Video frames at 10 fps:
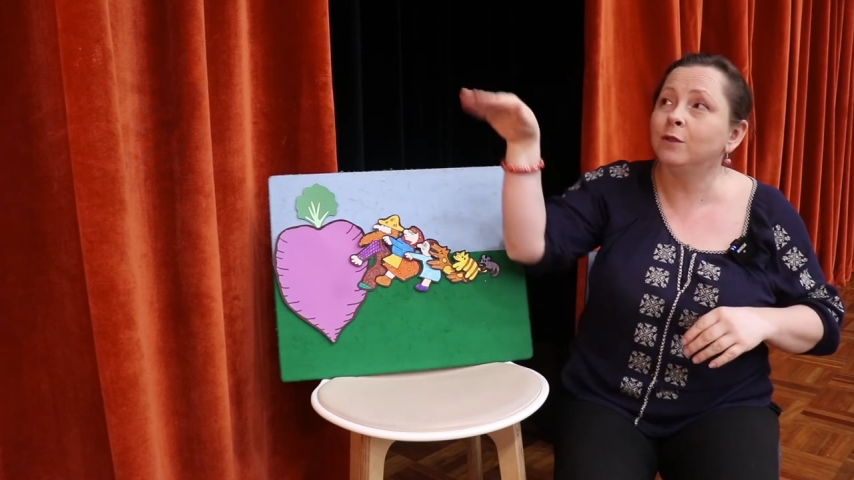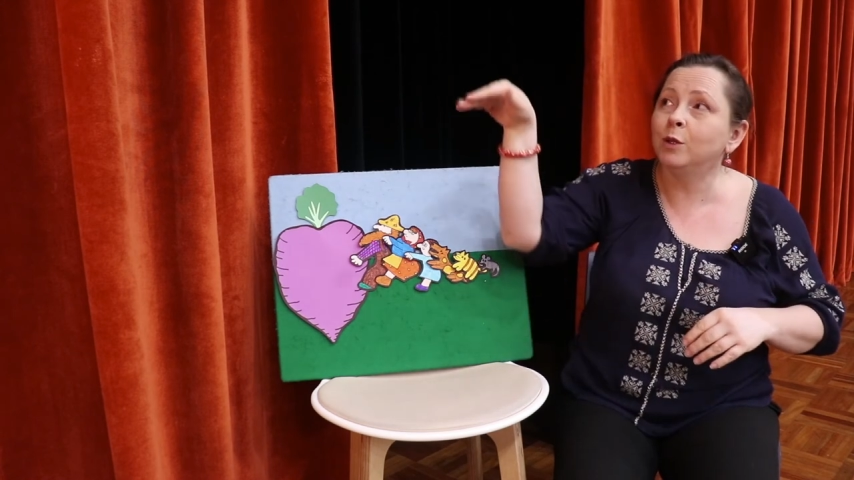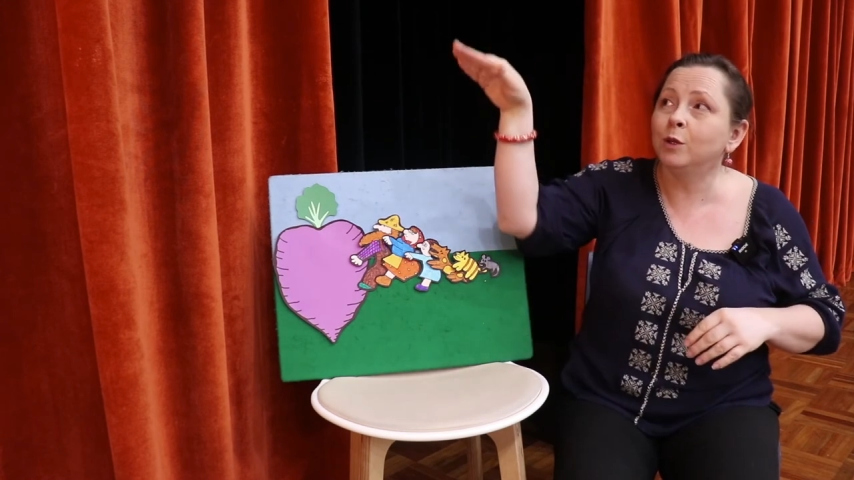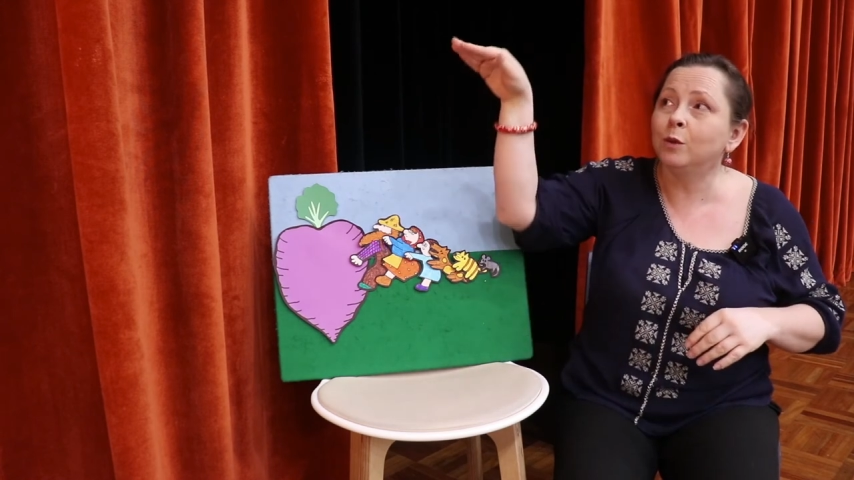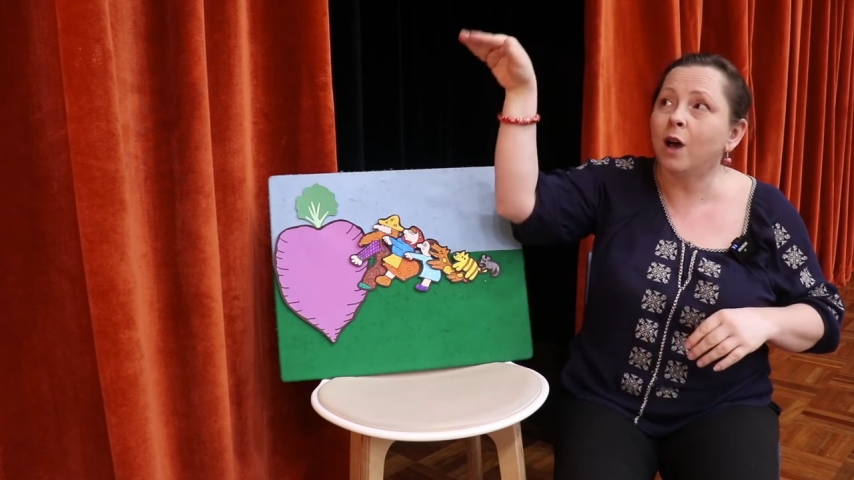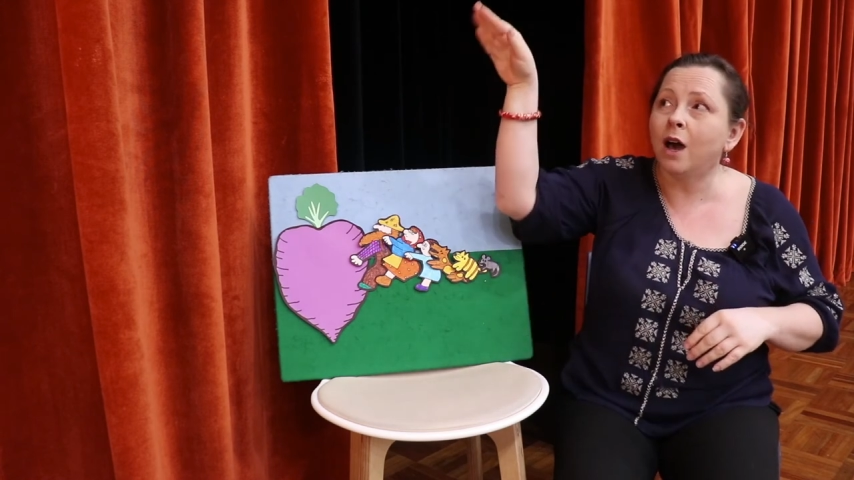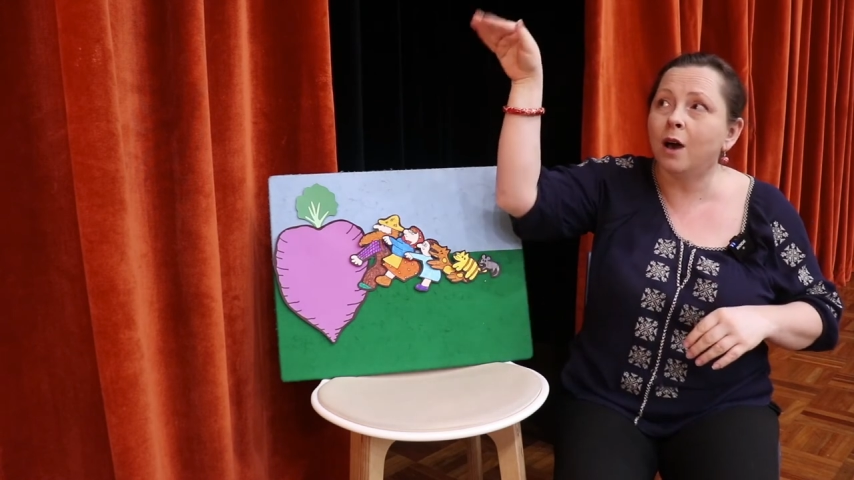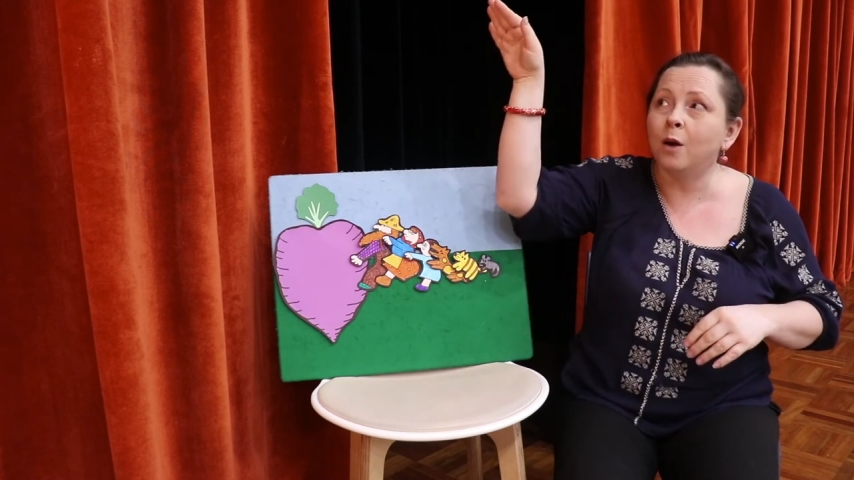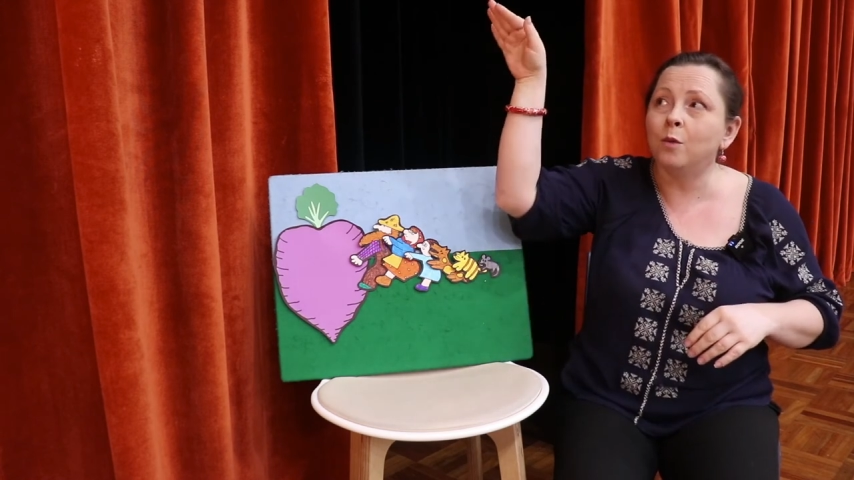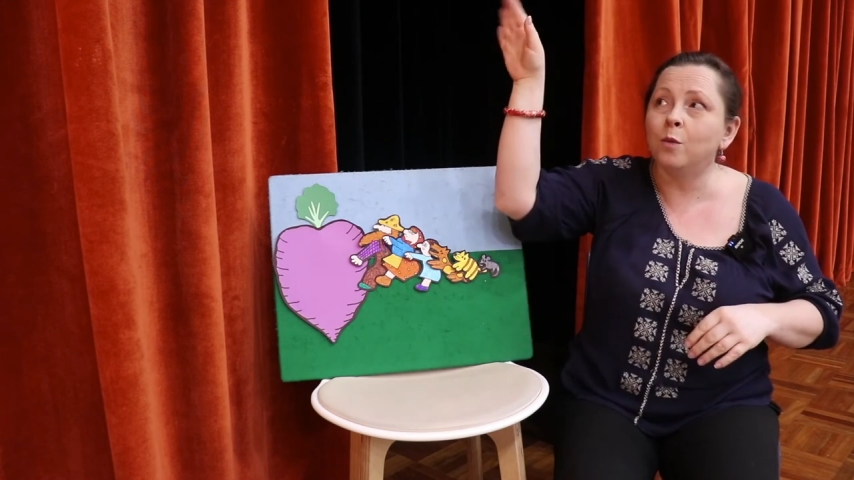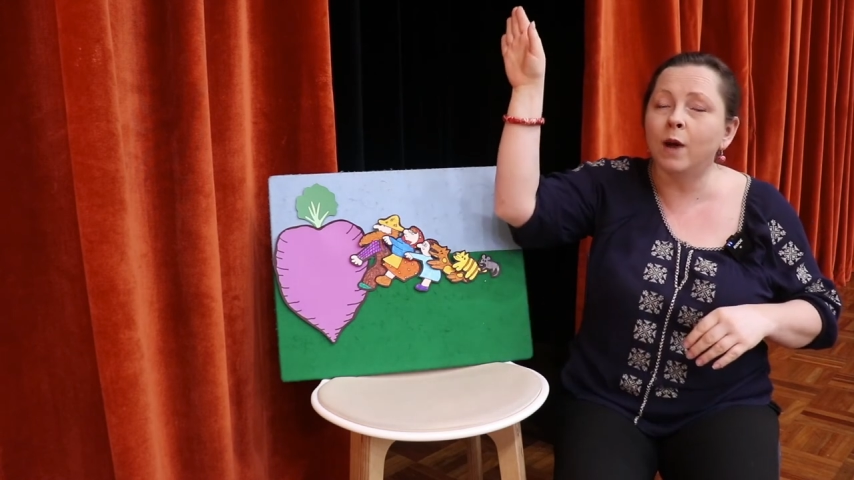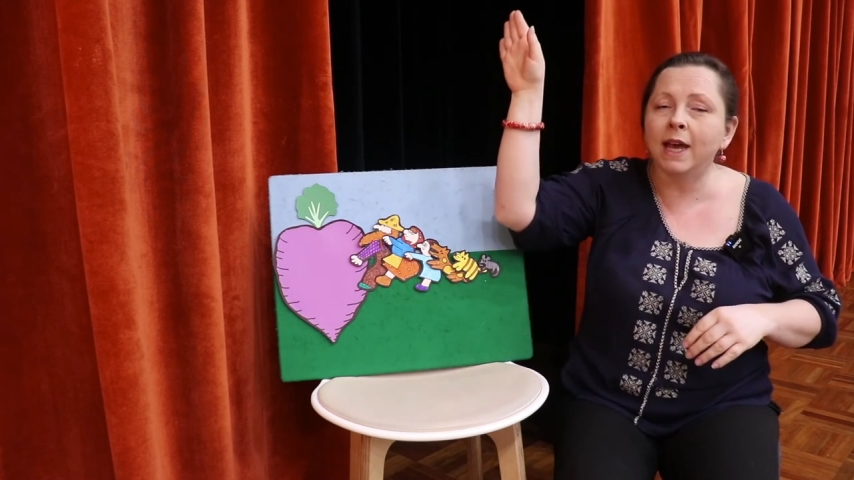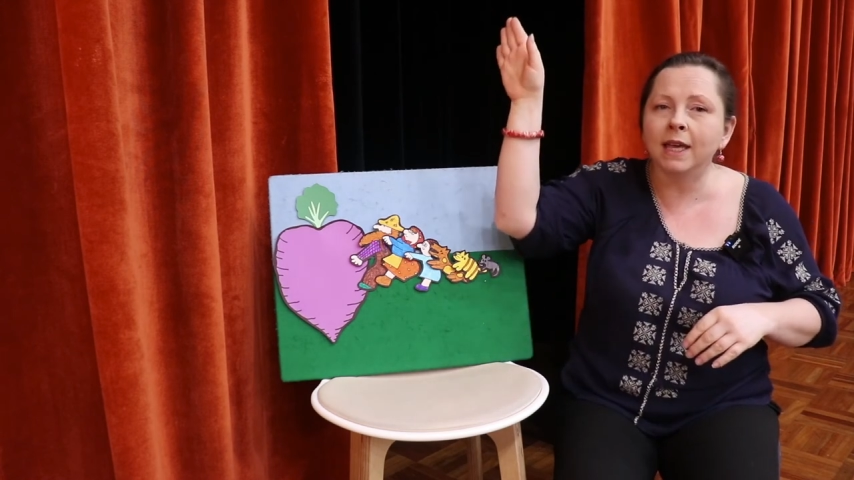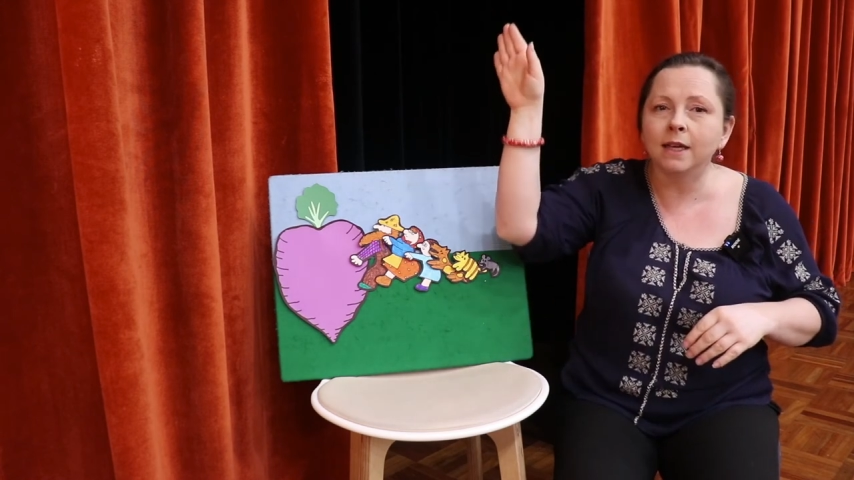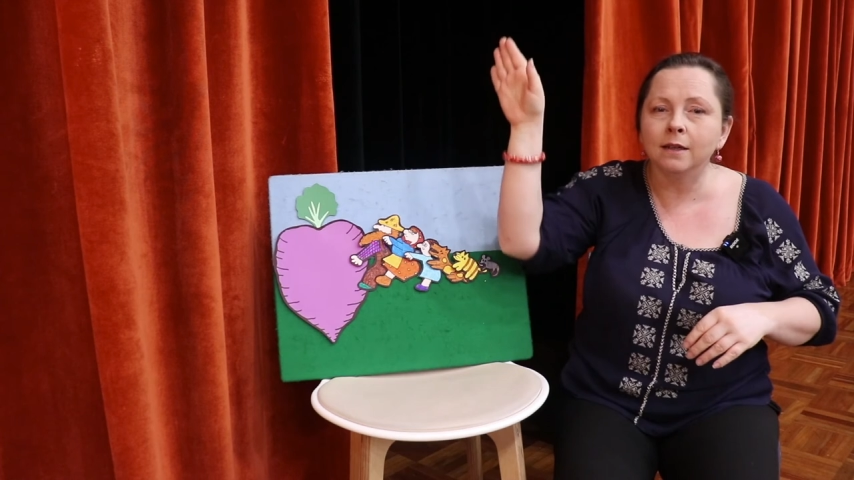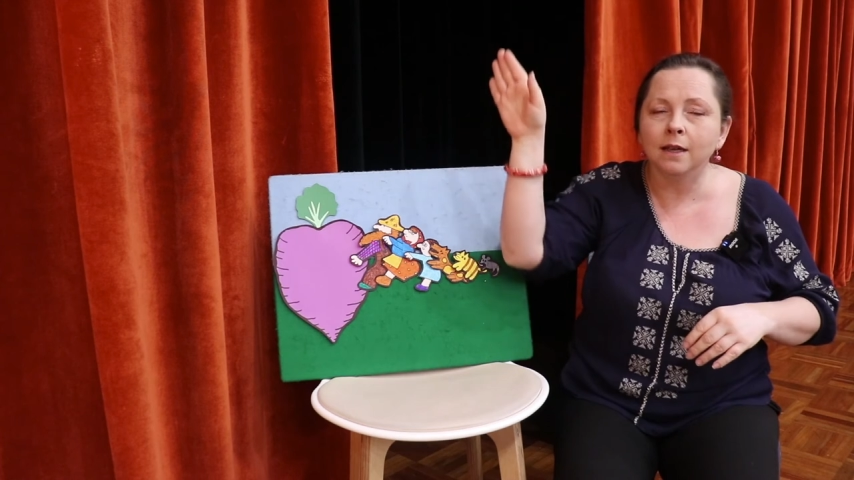flew away.